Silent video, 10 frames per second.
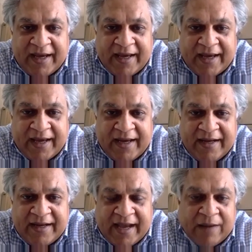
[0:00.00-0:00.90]

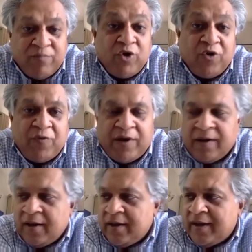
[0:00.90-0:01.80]
And moreover,
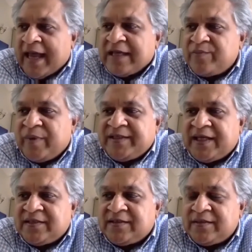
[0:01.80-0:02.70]
as much
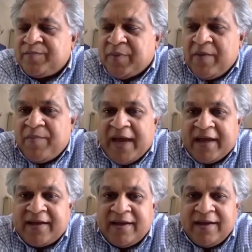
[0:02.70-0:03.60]
as
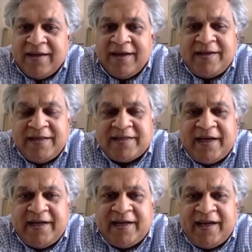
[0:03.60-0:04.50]
payback, it is
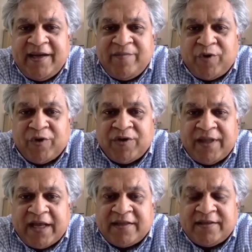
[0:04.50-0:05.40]
critically important
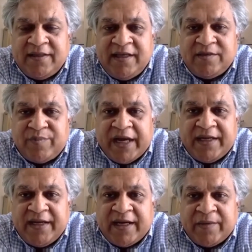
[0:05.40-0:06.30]
that these
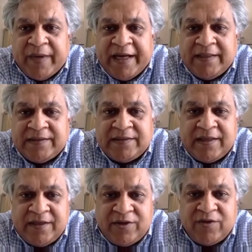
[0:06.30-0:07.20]
bright young mind,
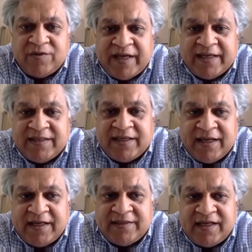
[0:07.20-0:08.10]
enthusiastic,
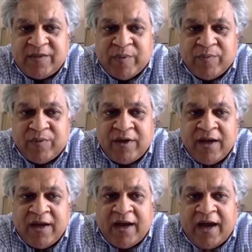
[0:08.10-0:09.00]
energetic people
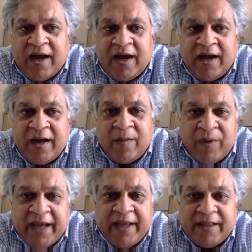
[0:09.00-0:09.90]
are
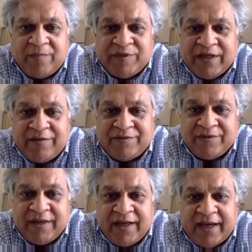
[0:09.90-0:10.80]
applying
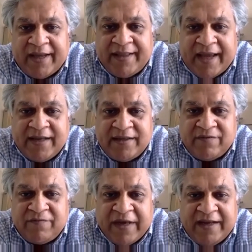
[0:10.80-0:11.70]
themselves, and that
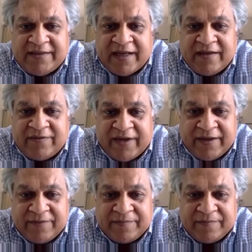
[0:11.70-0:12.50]
is very satisfying.